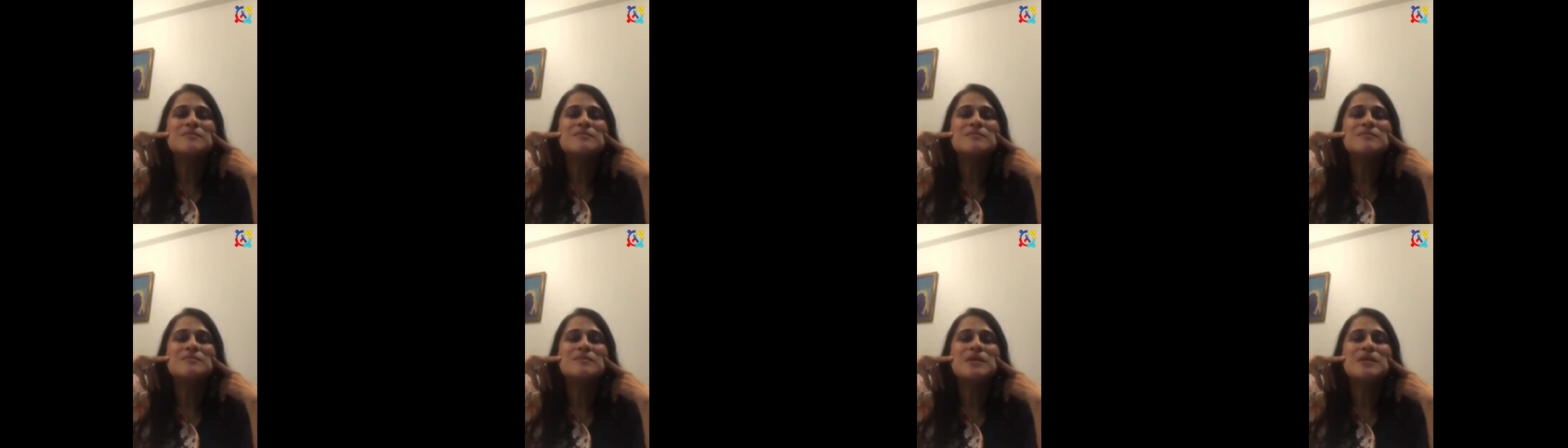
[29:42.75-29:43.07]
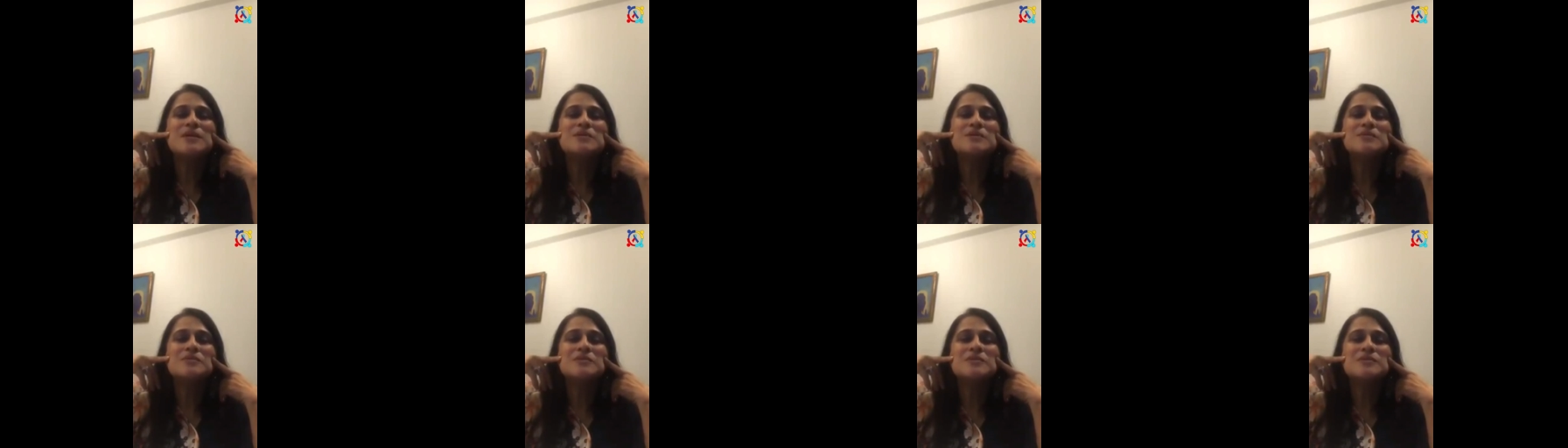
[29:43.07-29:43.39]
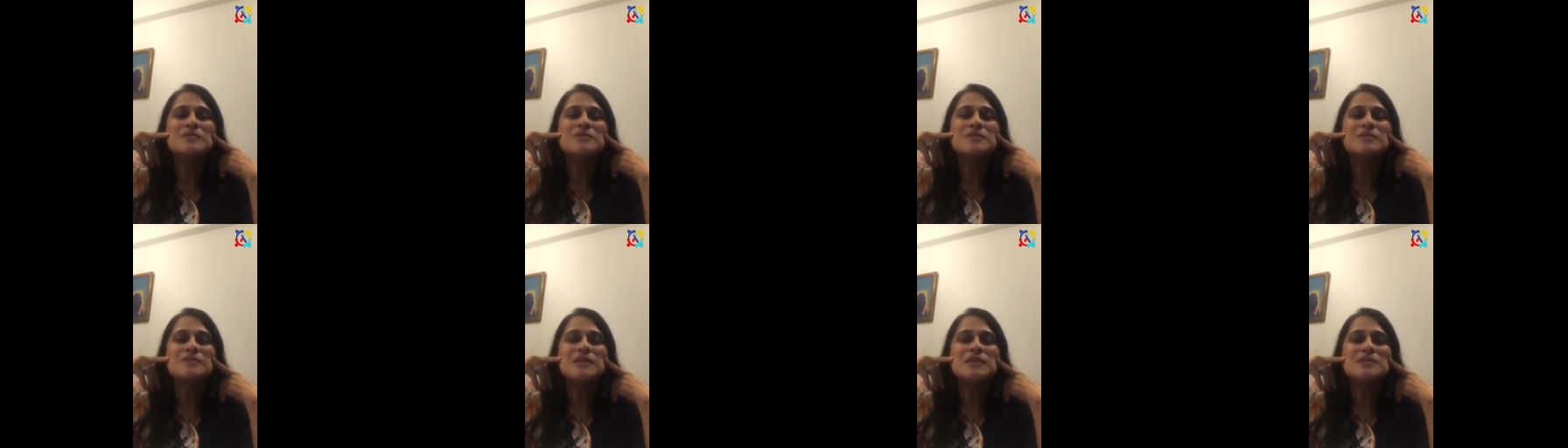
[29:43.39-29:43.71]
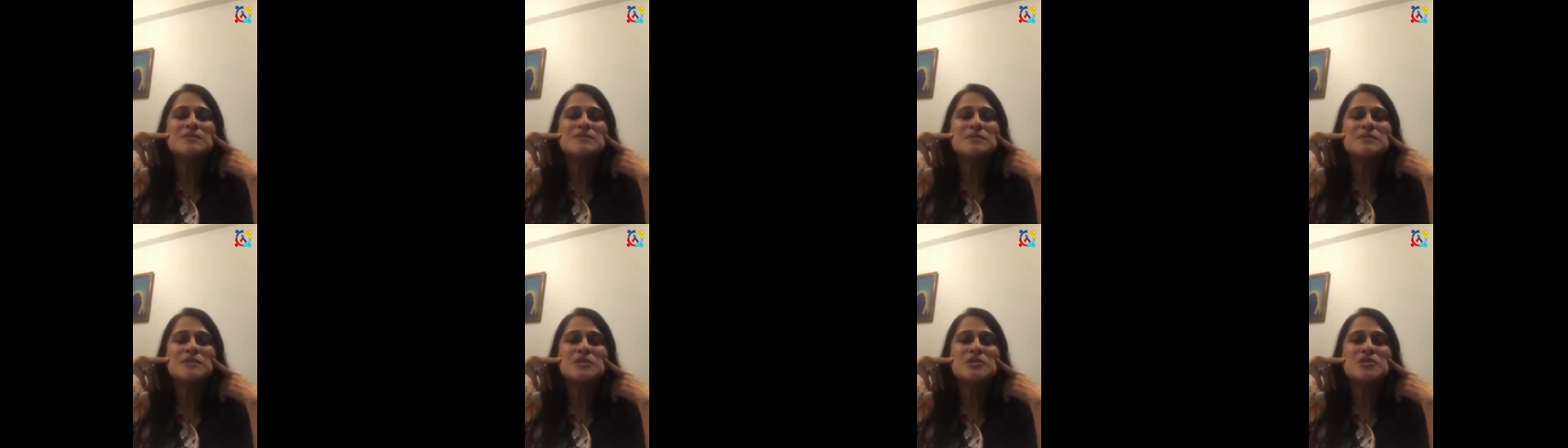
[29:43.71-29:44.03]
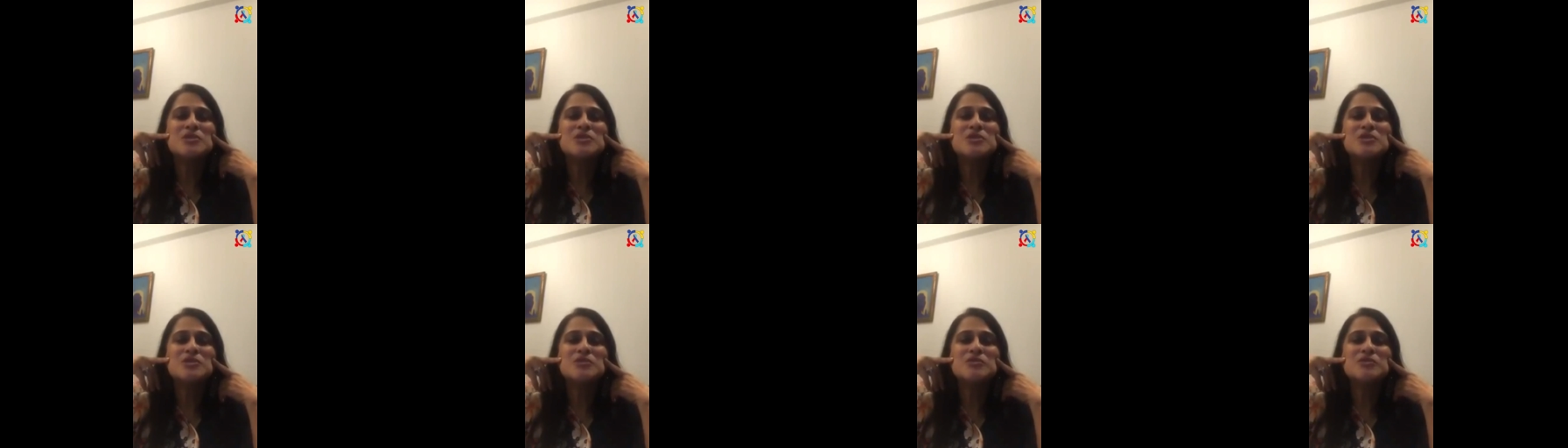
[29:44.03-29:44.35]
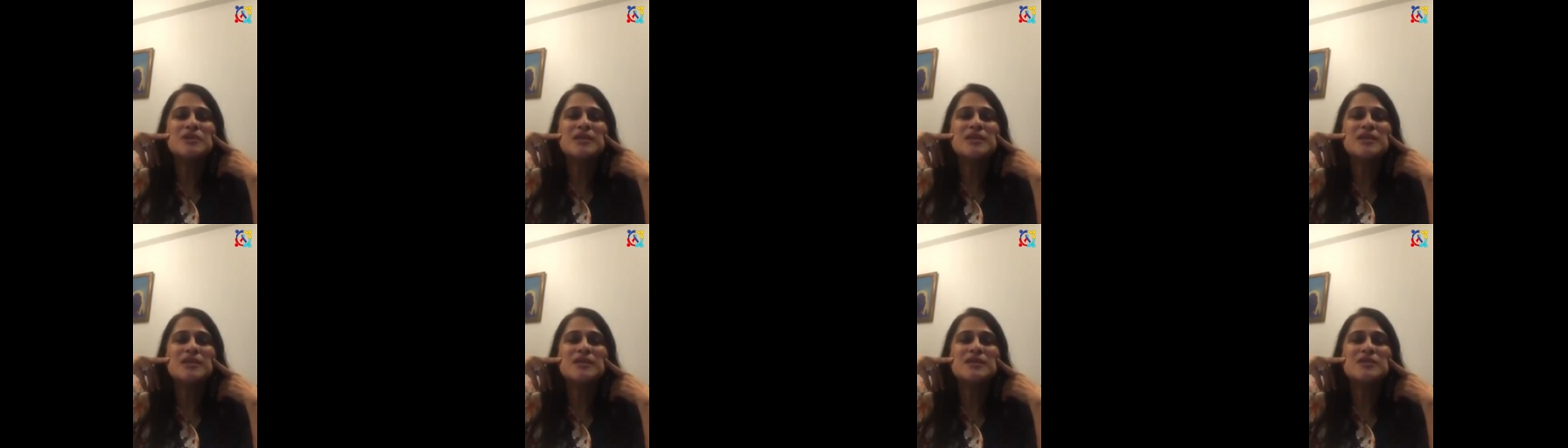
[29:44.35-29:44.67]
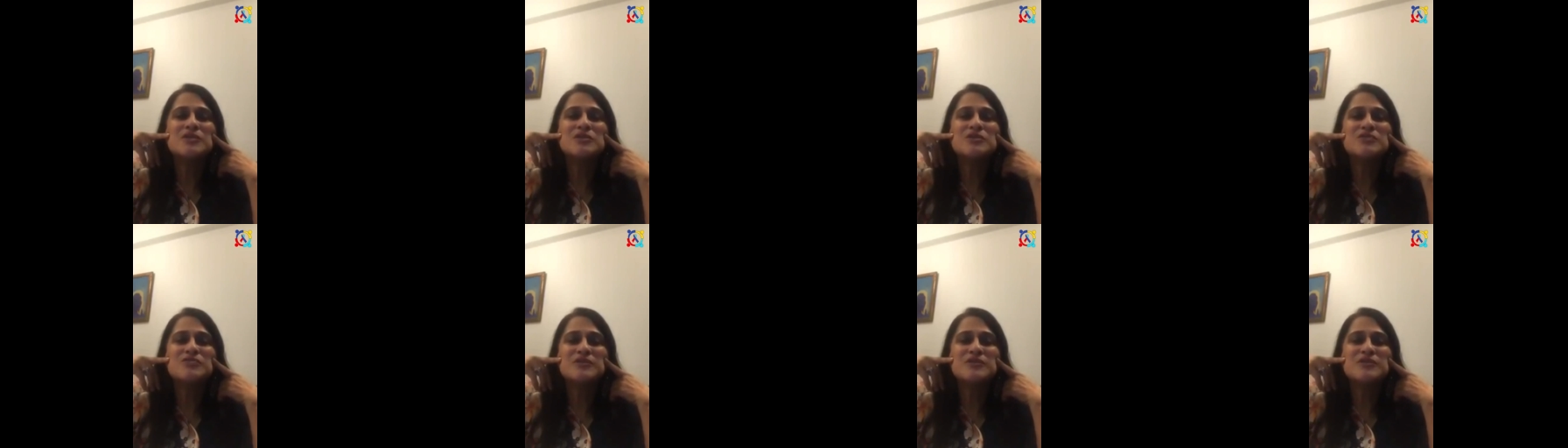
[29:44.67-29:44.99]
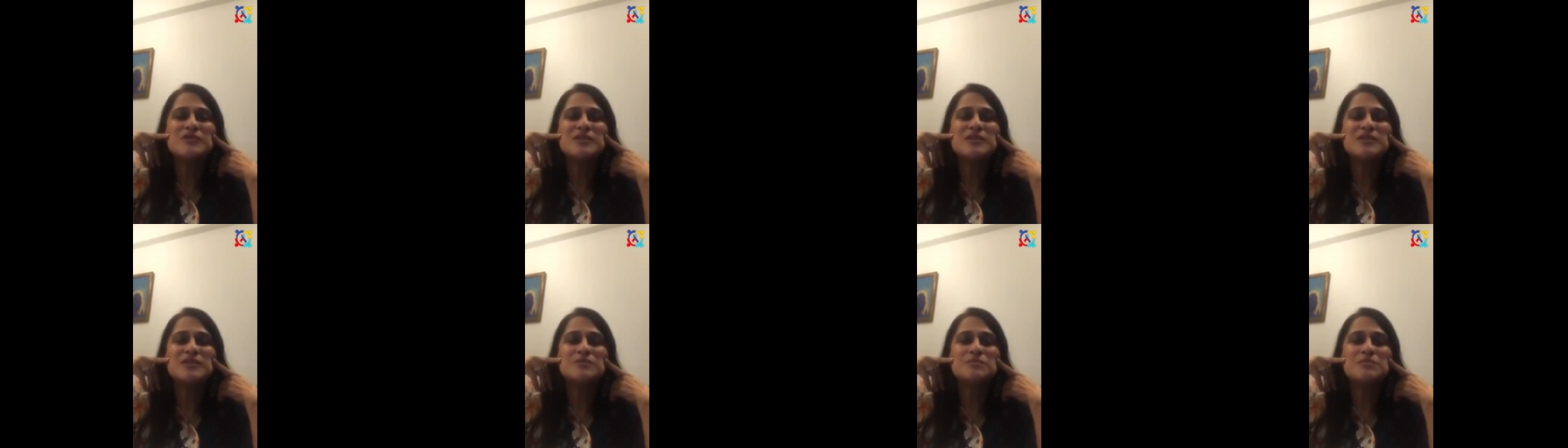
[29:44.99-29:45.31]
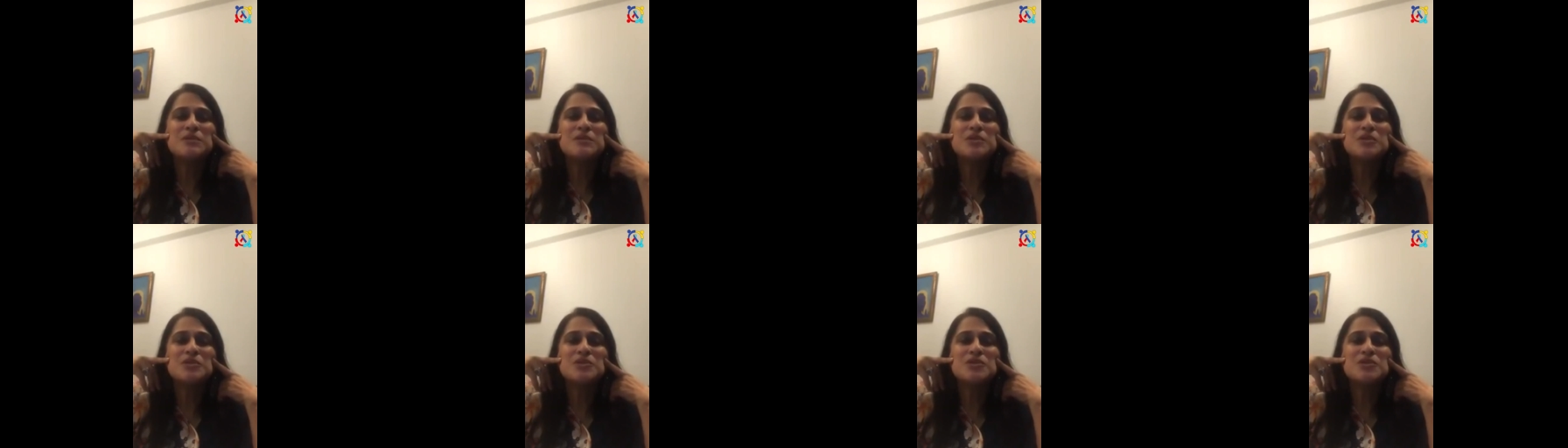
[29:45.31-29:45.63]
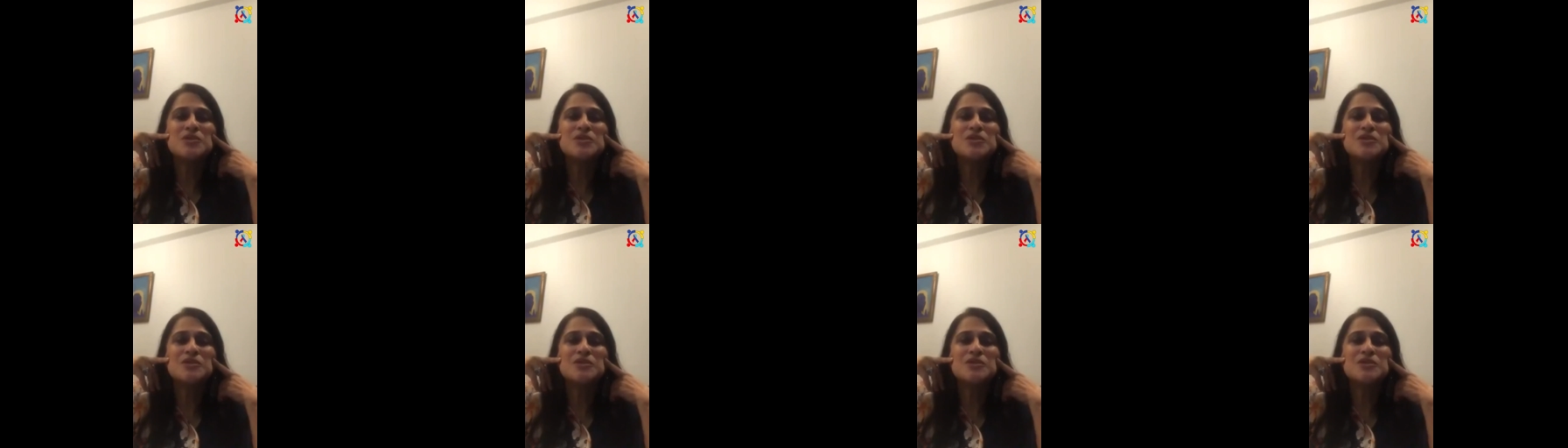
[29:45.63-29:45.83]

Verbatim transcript: mouth as much as you can to feel the pressure